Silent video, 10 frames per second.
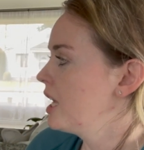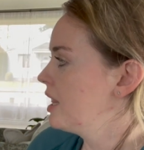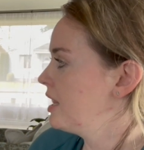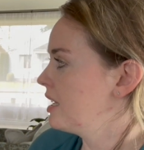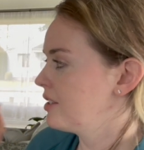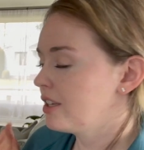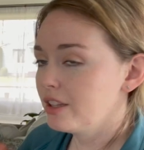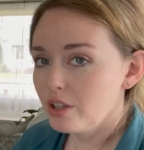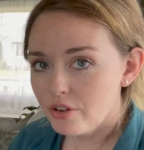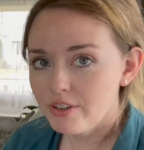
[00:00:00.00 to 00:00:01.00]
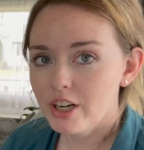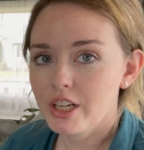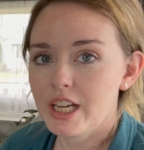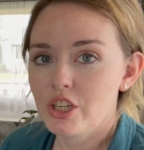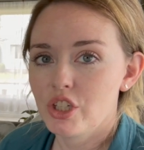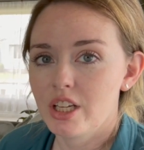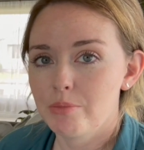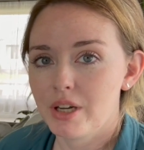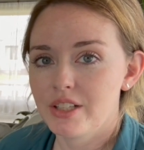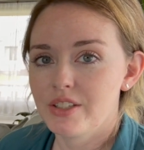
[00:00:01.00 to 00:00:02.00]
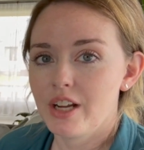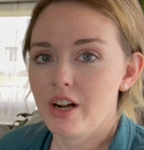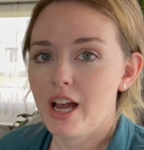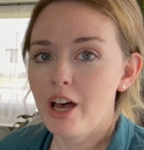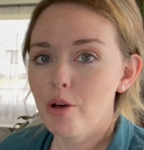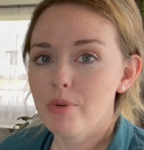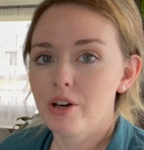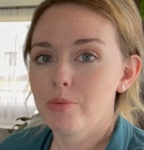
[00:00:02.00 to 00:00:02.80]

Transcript: this low variegation Monstera Albo,